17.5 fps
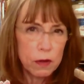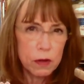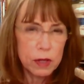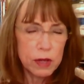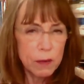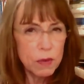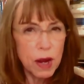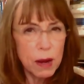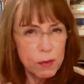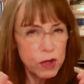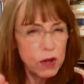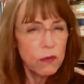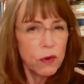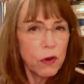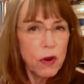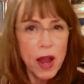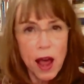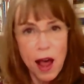sometimes there are
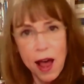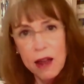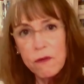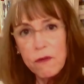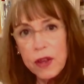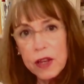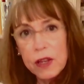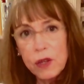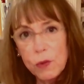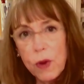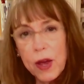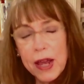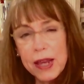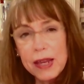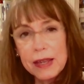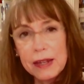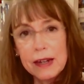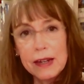very obvious
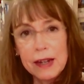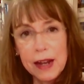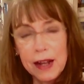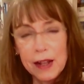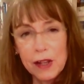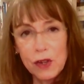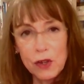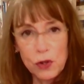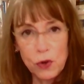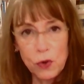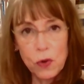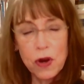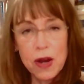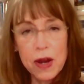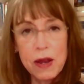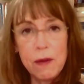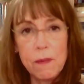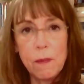ways to tell a
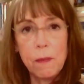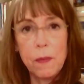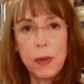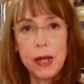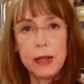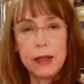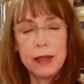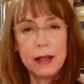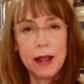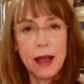story but